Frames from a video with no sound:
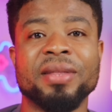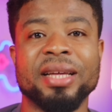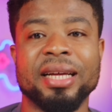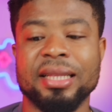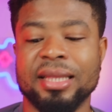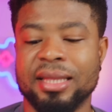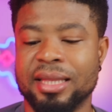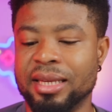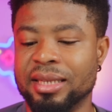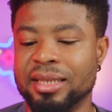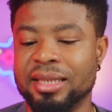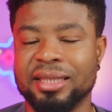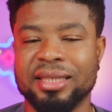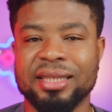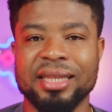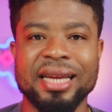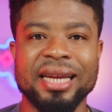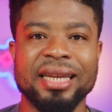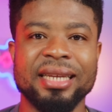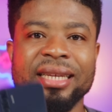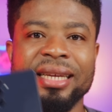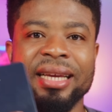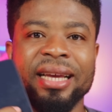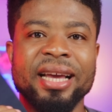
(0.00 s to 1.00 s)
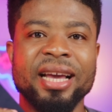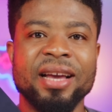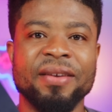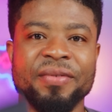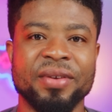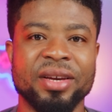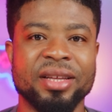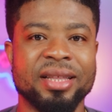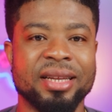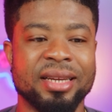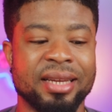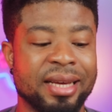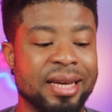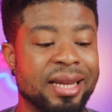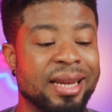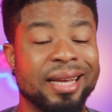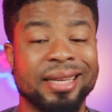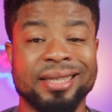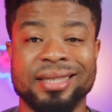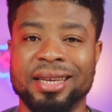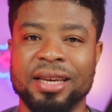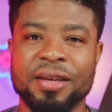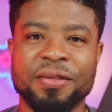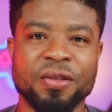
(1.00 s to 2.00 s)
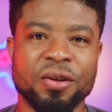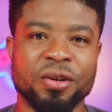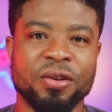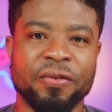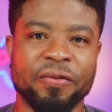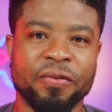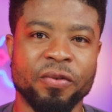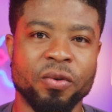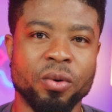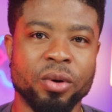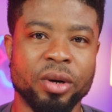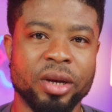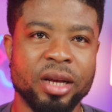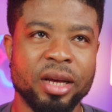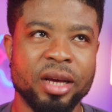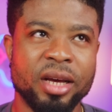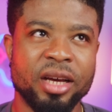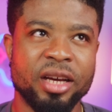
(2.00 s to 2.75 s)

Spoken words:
that this is slightly heavier than the Galaxy A34.